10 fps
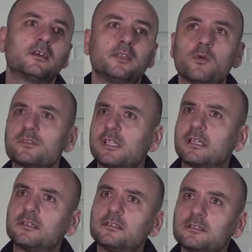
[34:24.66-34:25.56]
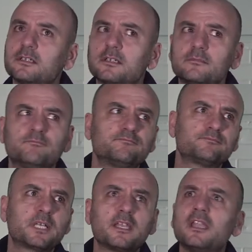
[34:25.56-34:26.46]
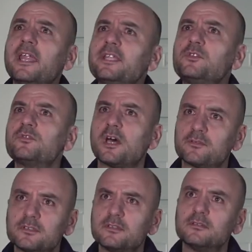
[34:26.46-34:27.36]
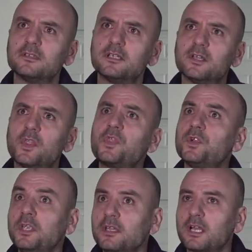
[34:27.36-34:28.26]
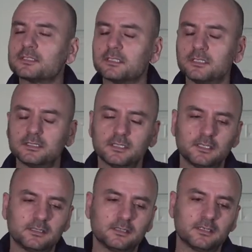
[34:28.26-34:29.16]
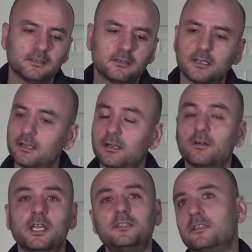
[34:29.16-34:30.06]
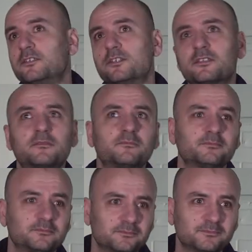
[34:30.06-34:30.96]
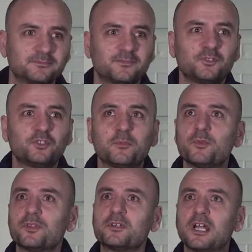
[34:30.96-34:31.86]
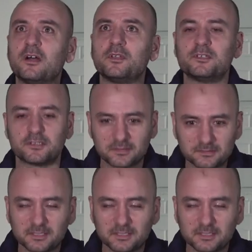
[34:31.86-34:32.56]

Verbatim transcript: That was like uh, kind of late 2003, actually. And uh, all I did is just jump on the ground and just